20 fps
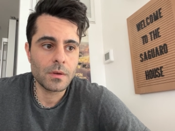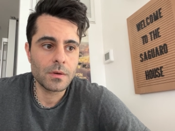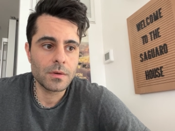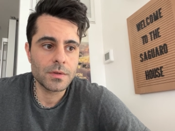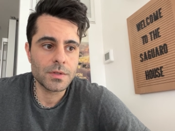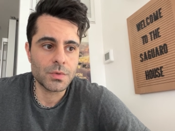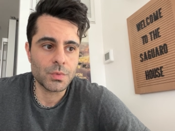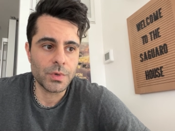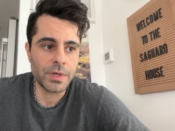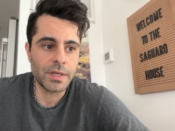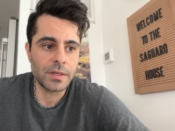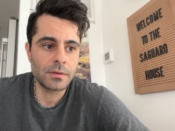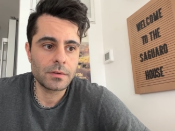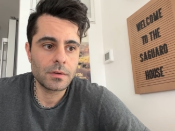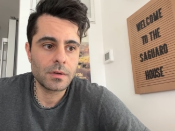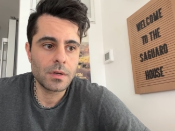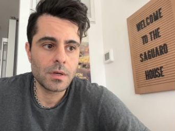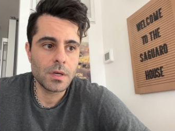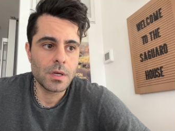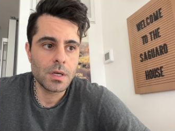Sweet.
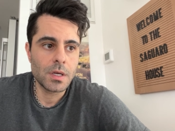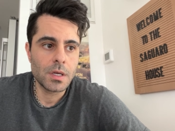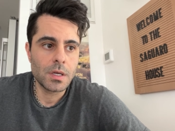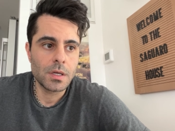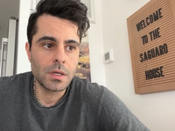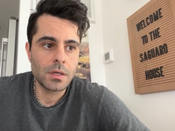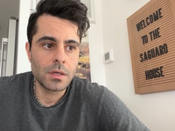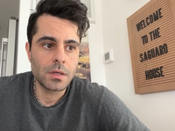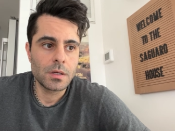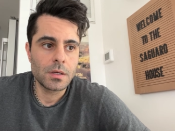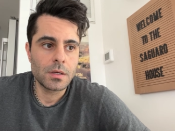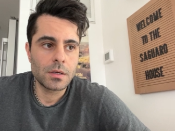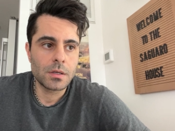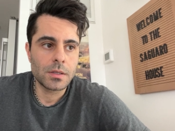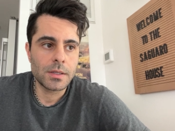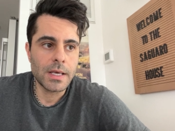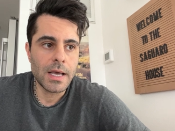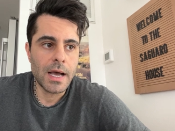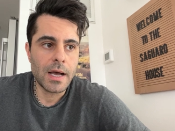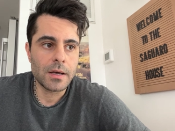
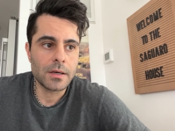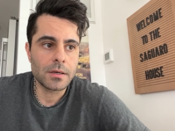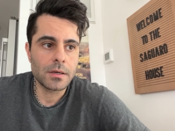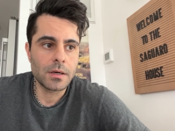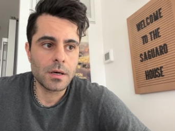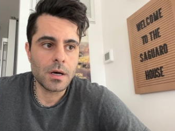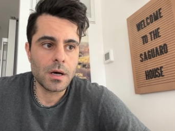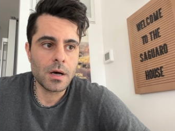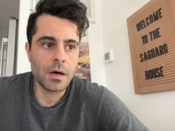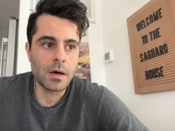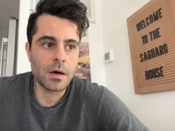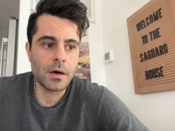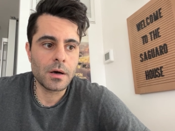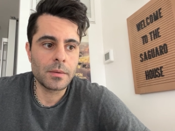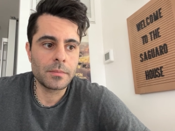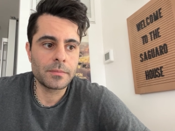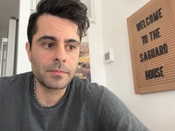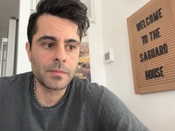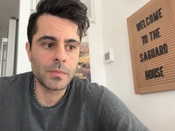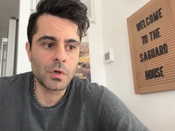Yeah,
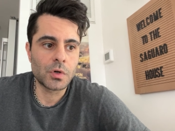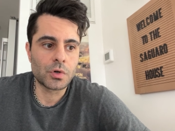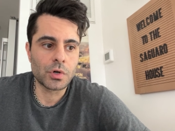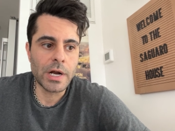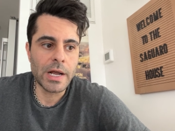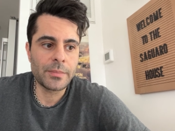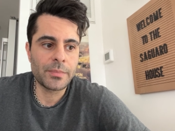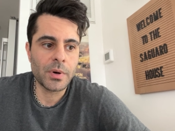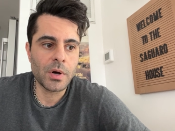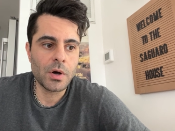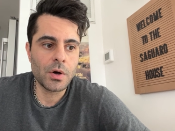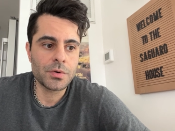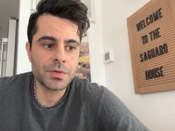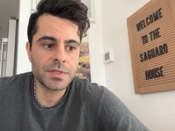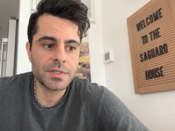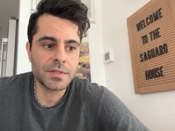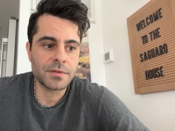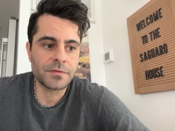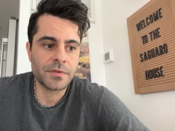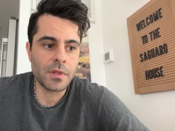um, great
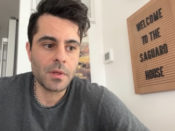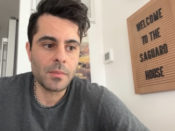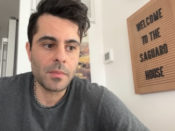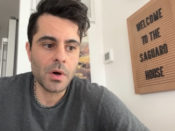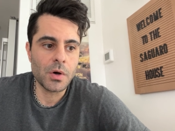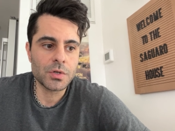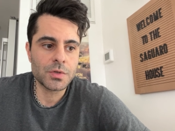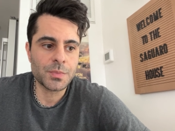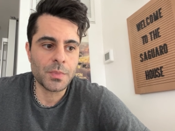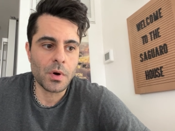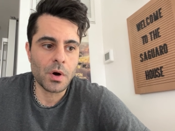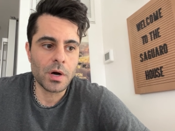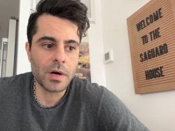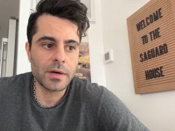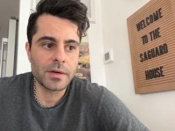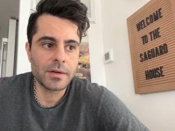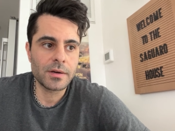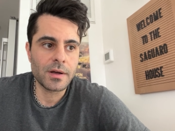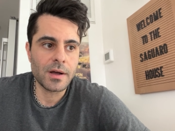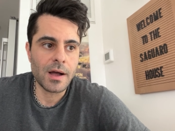post for the most
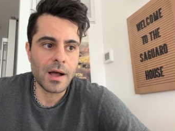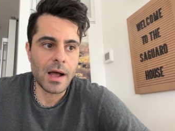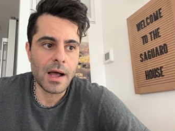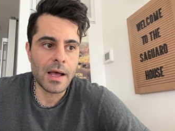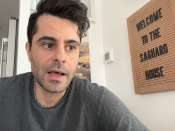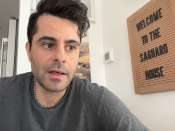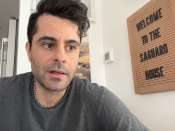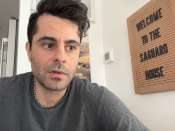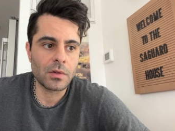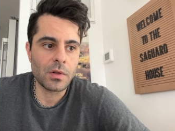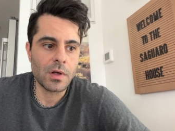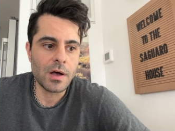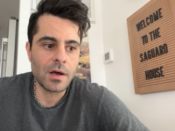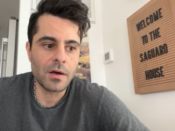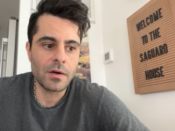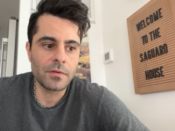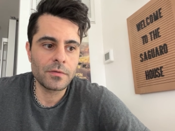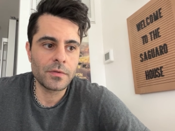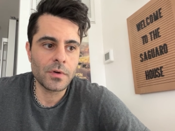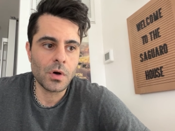part. I
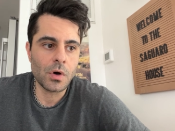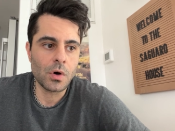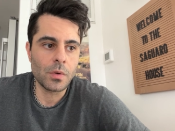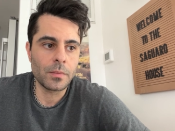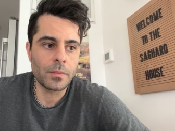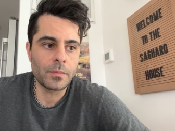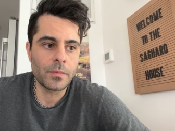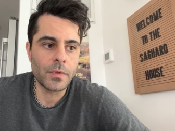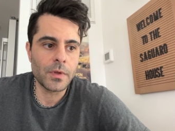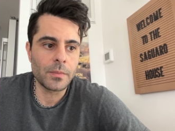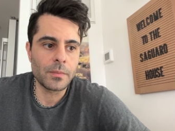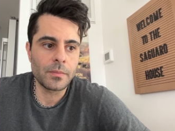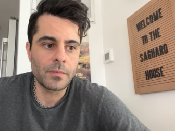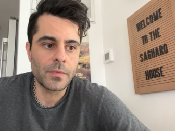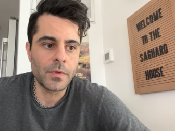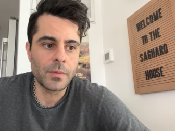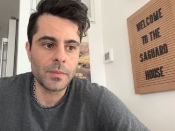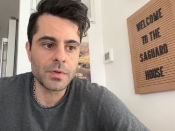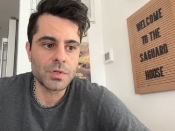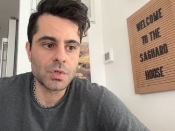love um, the,
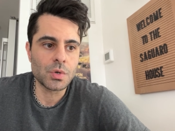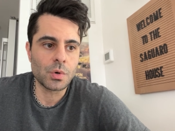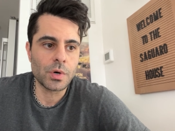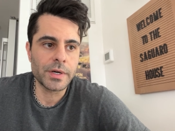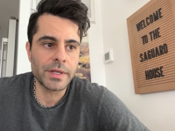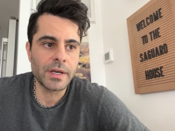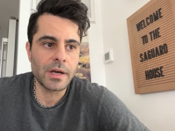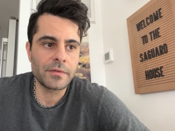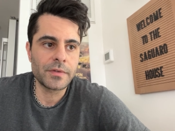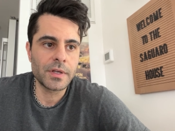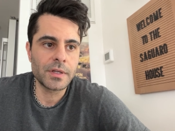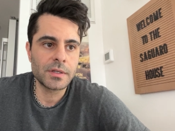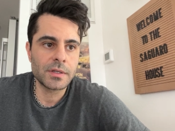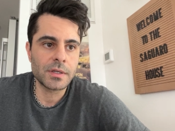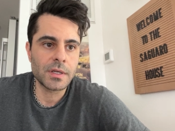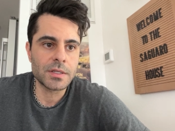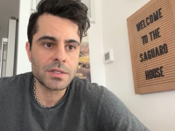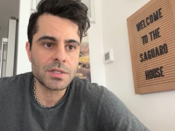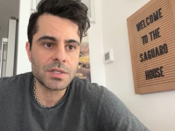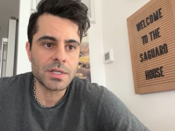the majority of it.
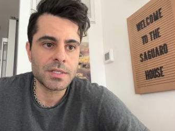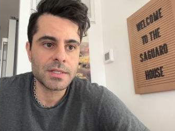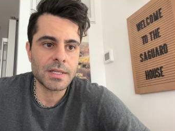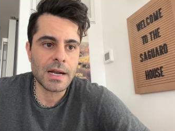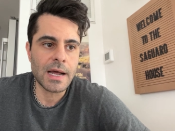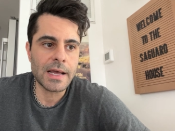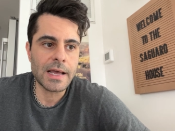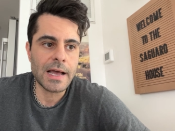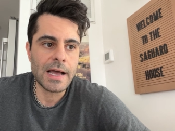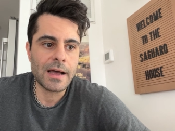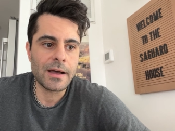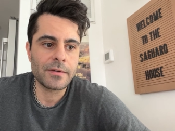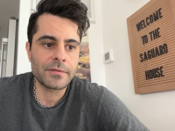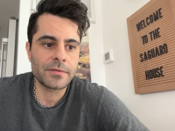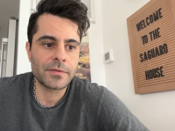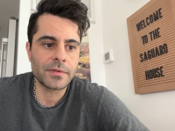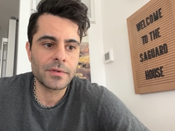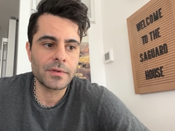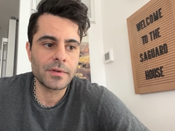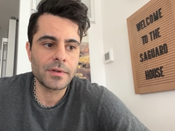It's just that I
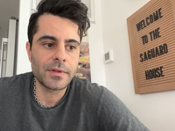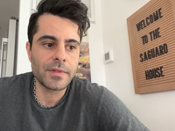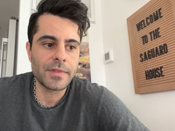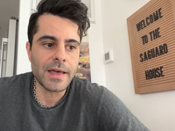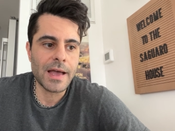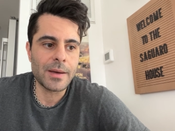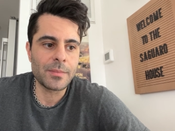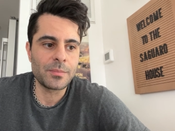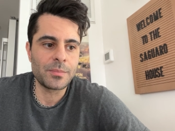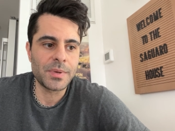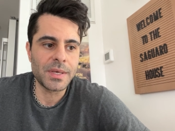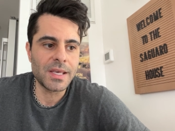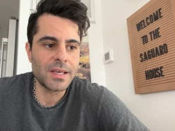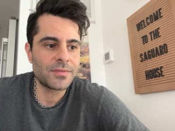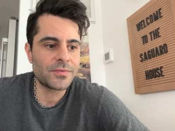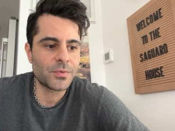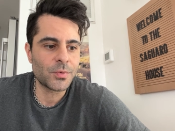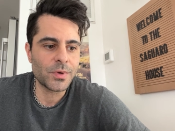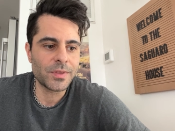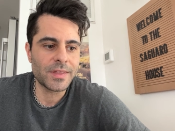have that
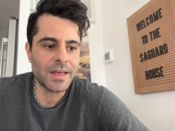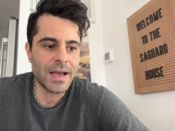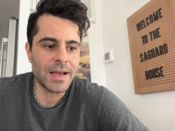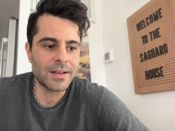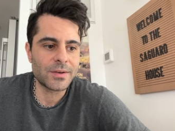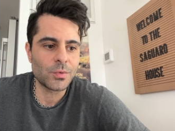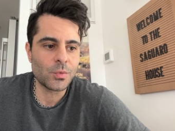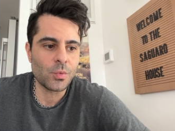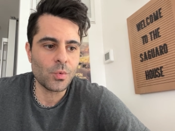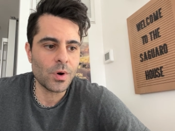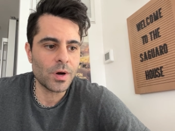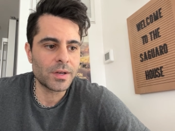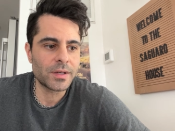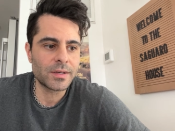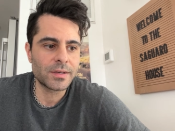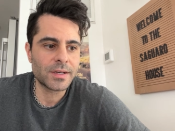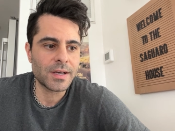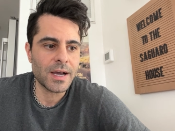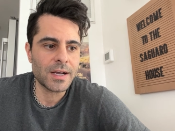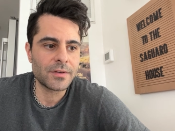beef with that
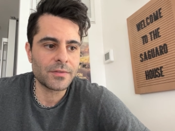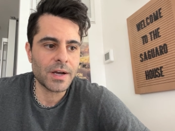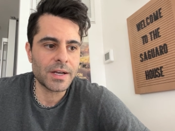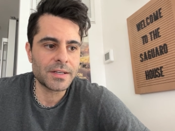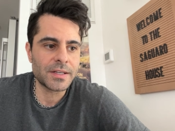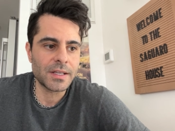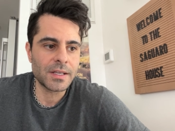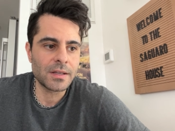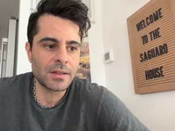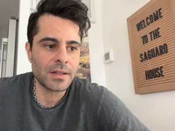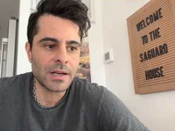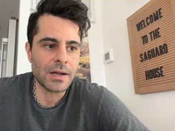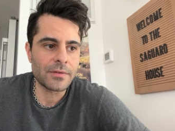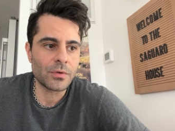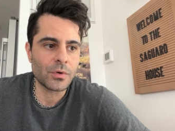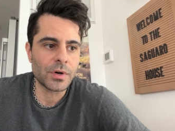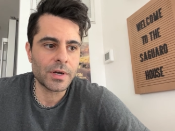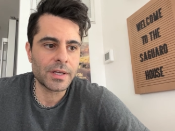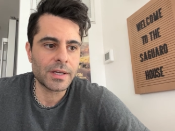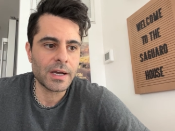one kind of idea that I've
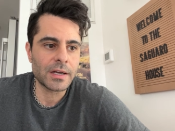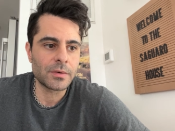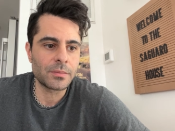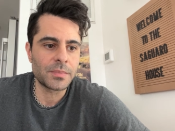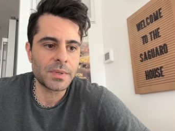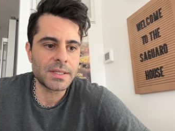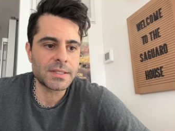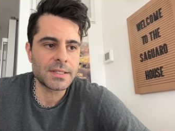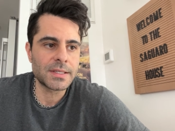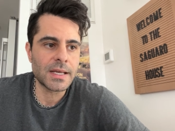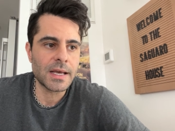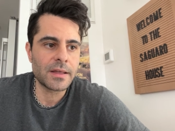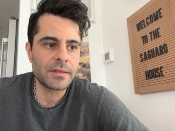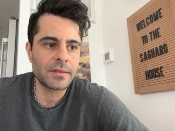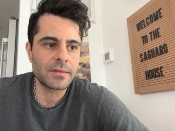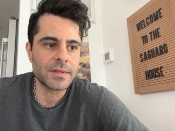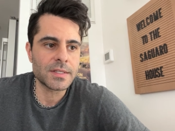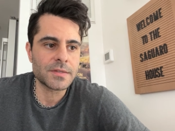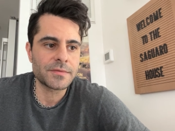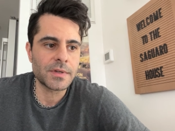already kind of beat to death
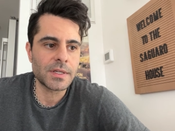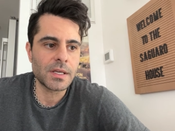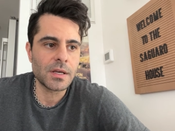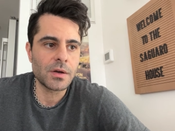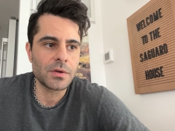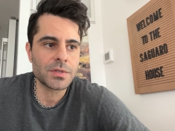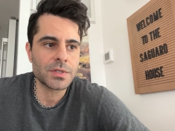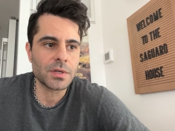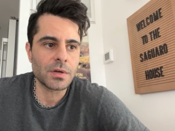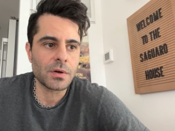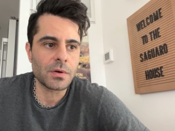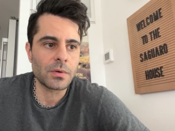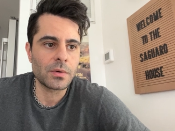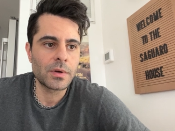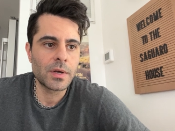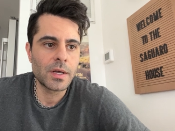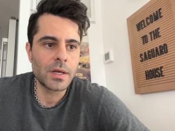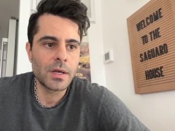in this video. So